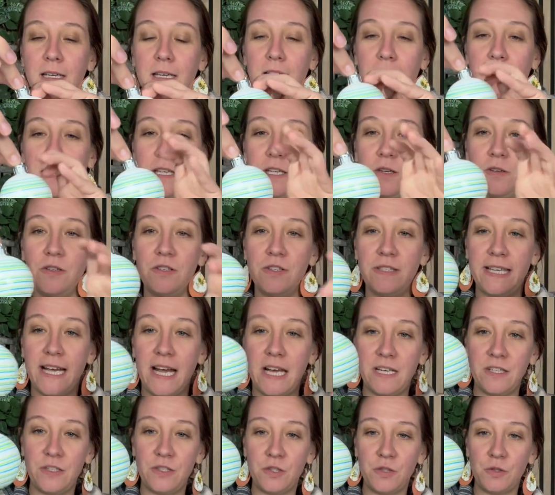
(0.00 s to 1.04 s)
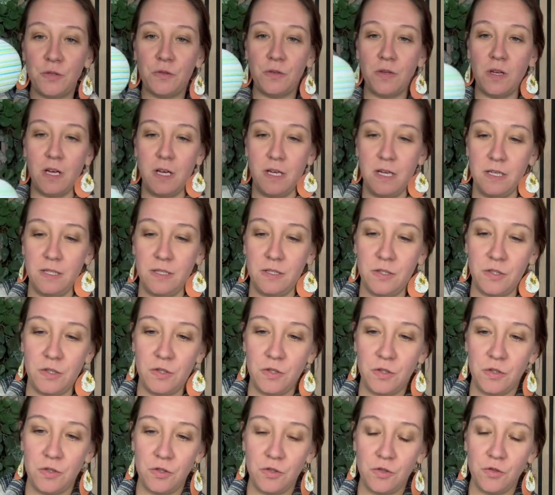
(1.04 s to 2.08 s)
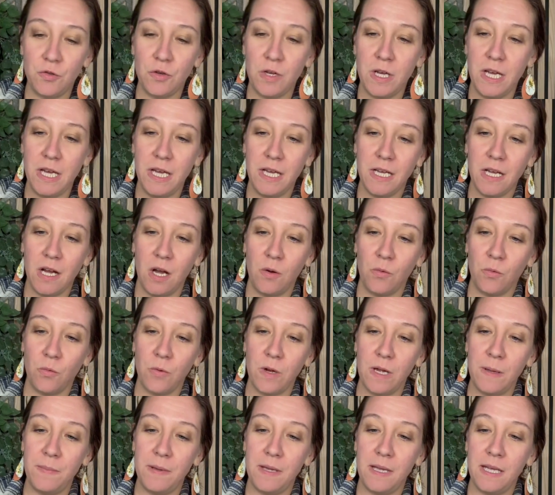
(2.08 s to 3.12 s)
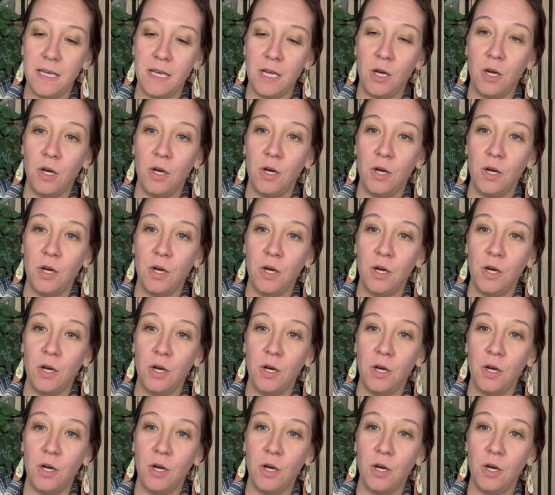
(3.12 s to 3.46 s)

And you can just add a string, a ribbon, a